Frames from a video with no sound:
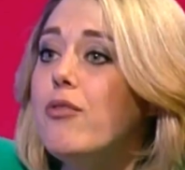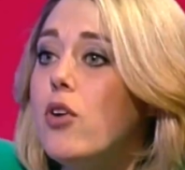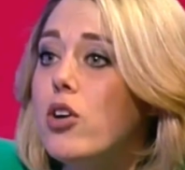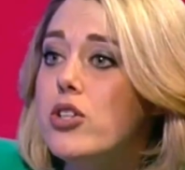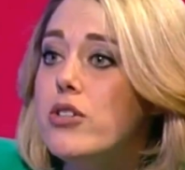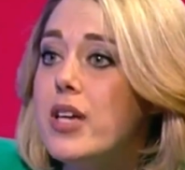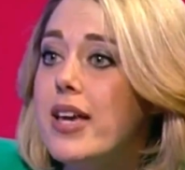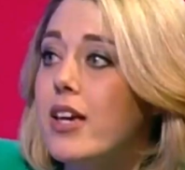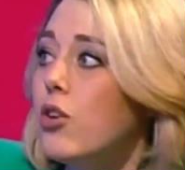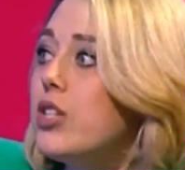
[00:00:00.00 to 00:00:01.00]
How far can you
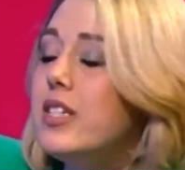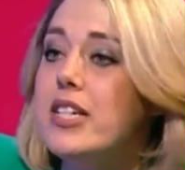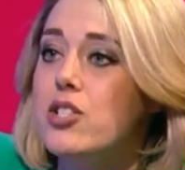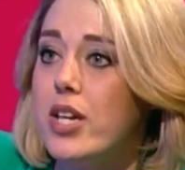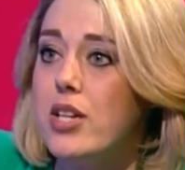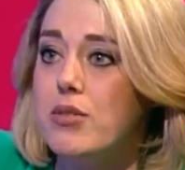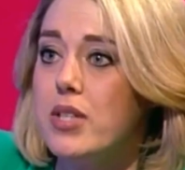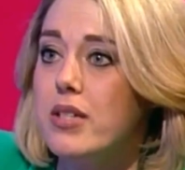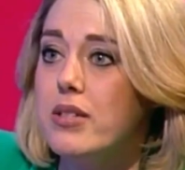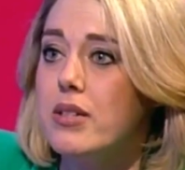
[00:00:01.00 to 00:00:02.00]
take it? Could a DJ
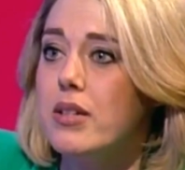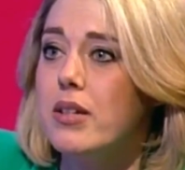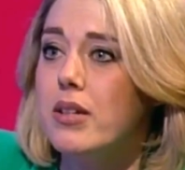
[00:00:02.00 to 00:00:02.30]
use this? Well, I